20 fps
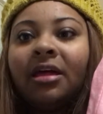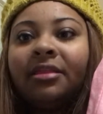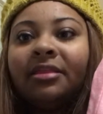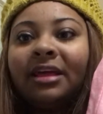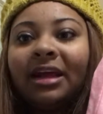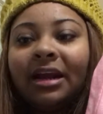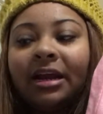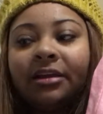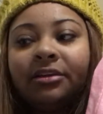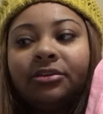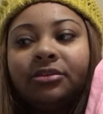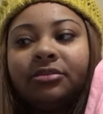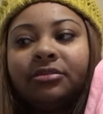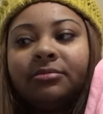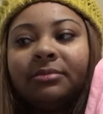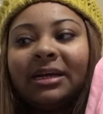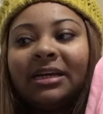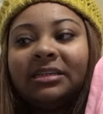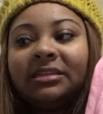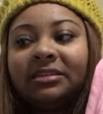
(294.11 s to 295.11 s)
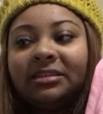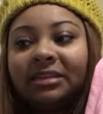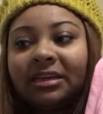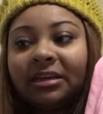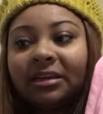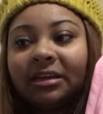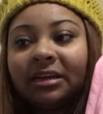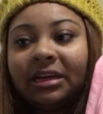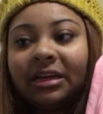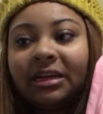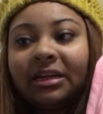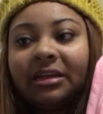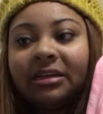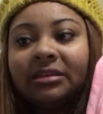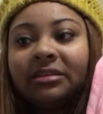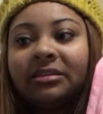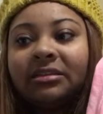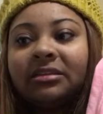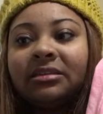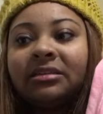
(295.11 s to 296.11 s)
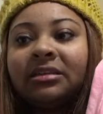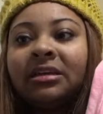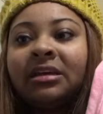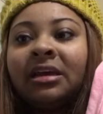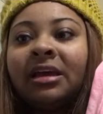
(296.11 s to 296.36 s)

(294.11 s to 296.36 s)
that I use my sickness